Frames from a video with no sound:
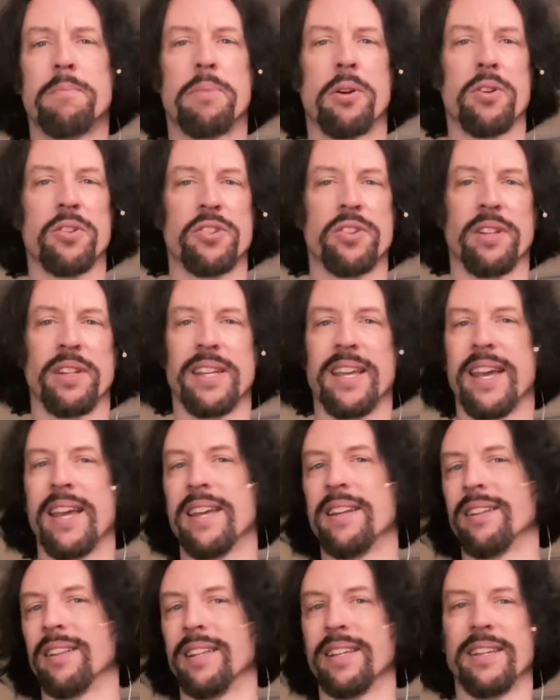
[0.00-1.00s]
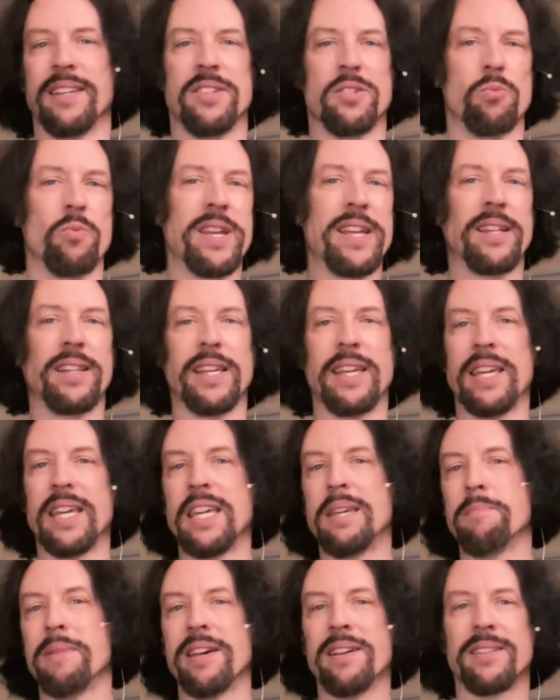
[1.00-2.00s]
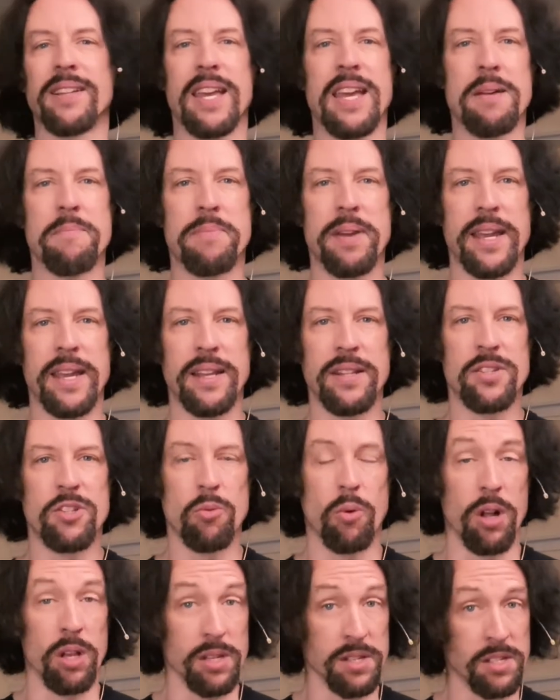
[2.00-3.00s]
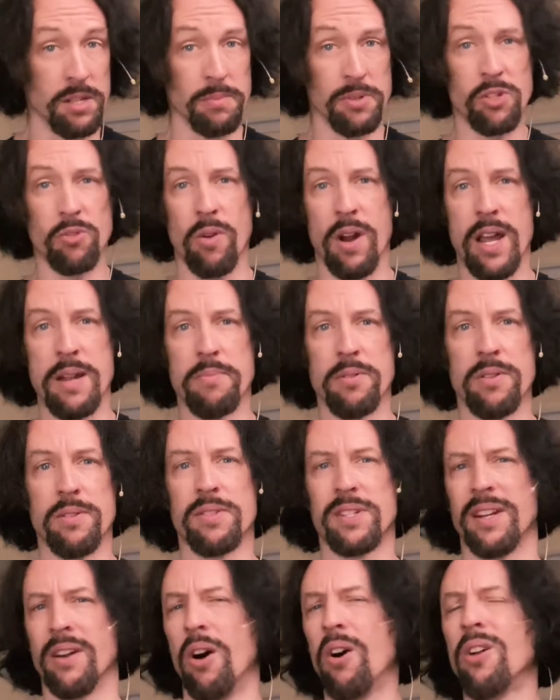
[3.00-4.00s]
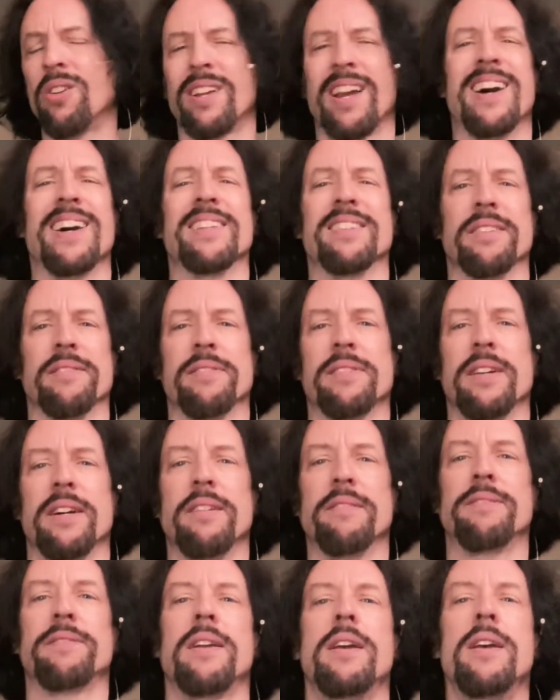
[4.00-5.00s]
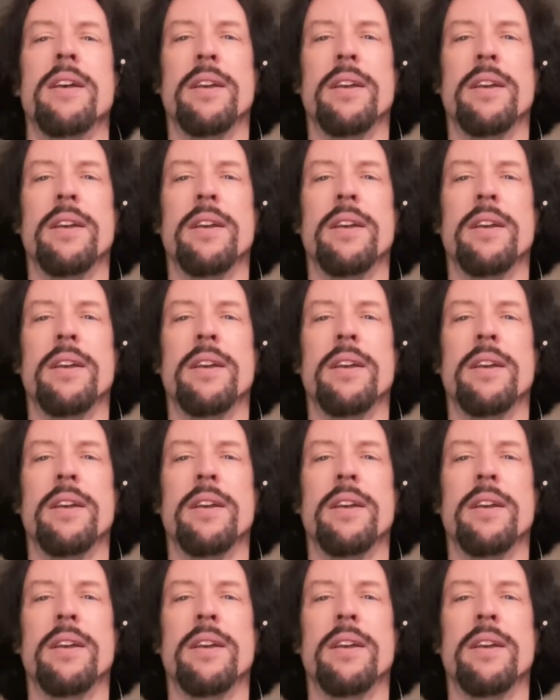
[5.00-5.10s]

personally handling his weekly email campaigns to all his subscribers, and all kinds of stuff.